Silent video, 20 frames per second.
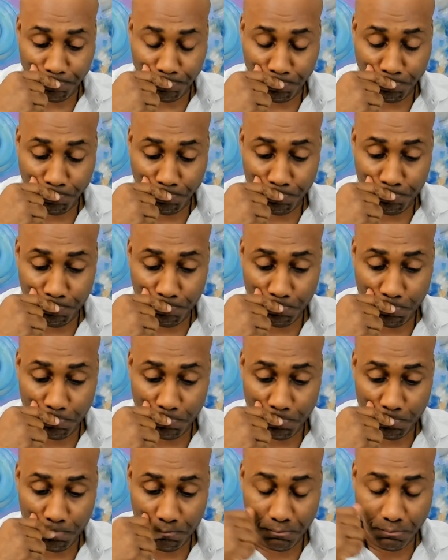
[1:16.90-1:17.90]

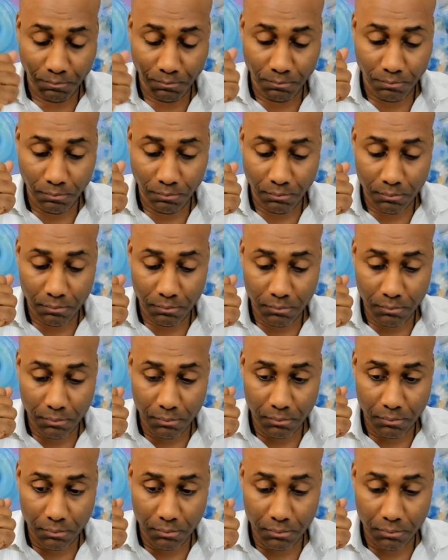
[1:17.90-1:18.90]

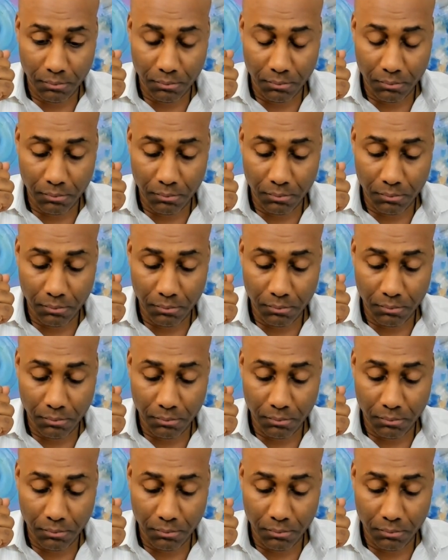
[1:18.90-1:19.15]
Nothing is said.